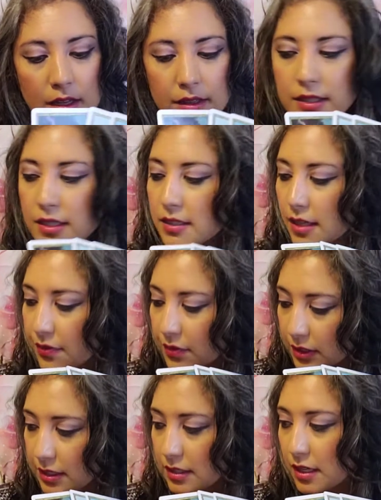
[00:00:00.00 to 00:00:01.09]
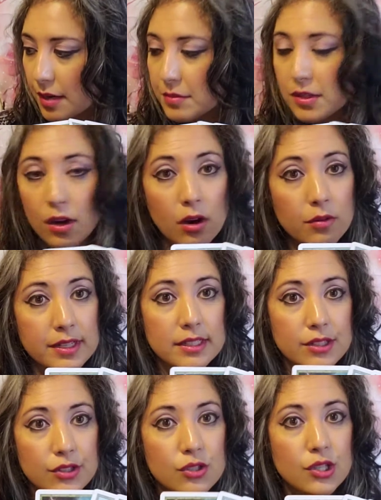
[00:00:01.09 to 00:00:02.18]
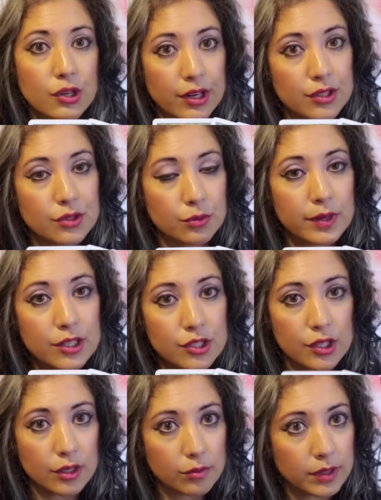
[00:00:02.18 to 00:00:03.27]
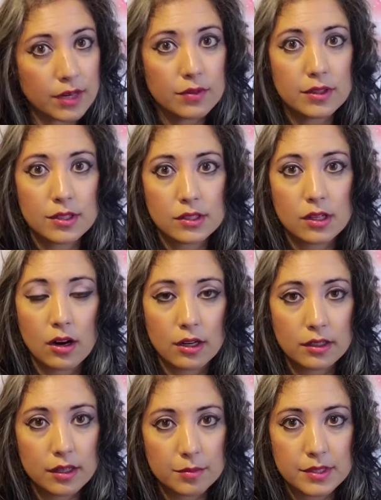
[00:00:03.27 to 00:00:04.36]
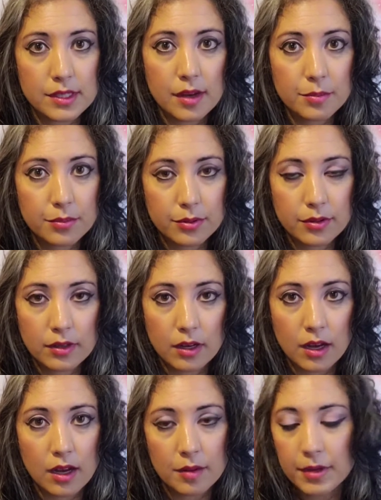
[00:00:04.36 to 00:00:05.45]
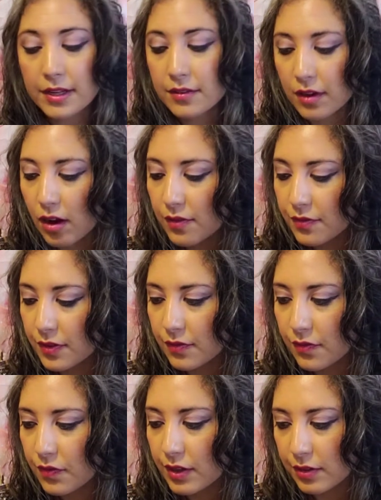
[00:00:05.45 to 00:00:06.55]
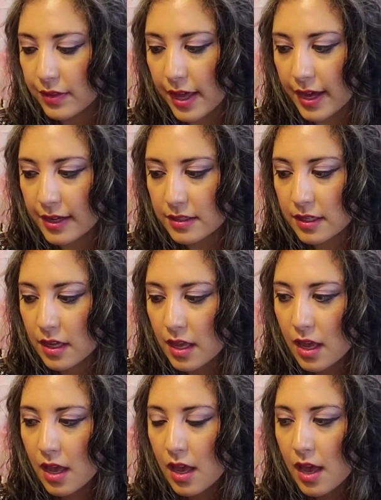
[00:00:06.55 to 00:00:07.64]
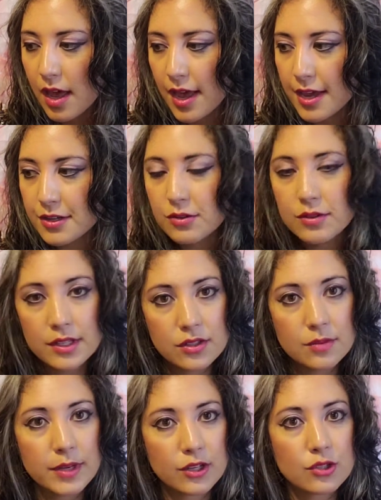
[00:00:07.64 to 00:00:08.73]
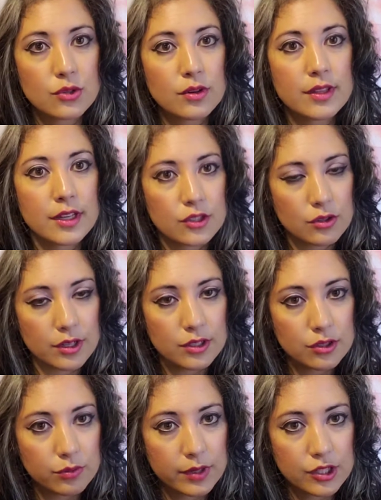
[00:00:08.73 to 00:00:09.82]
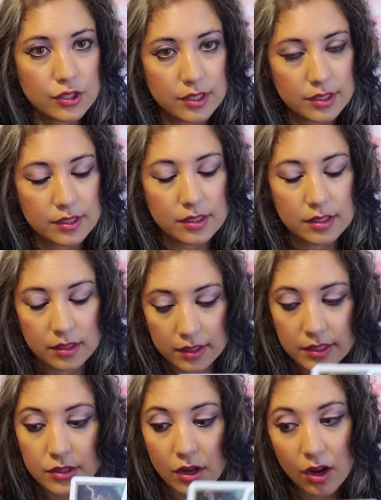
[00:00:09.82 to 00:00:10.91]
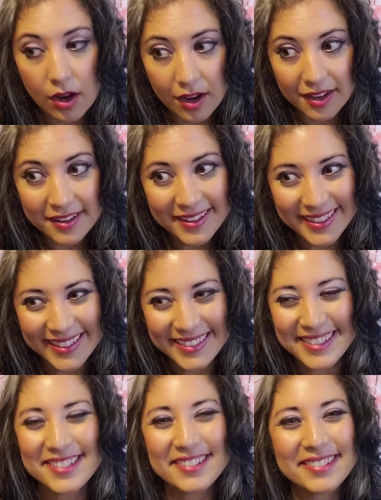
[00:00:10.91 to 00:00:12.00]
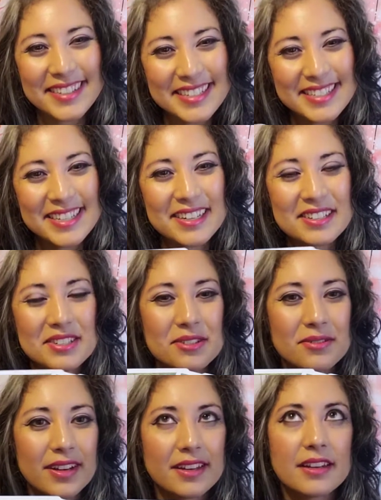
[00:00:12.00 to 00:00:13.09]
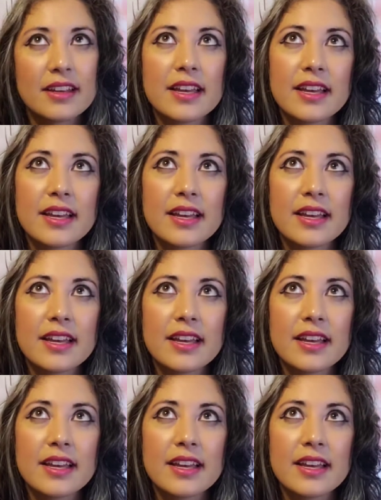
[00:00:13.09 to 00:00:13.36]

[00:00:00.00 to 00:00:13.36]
This is definitely the time to always listen to your intuition. Whenever this card comes up, I often feel that. And you need to make sure that your intuition is on, that you're listening to it.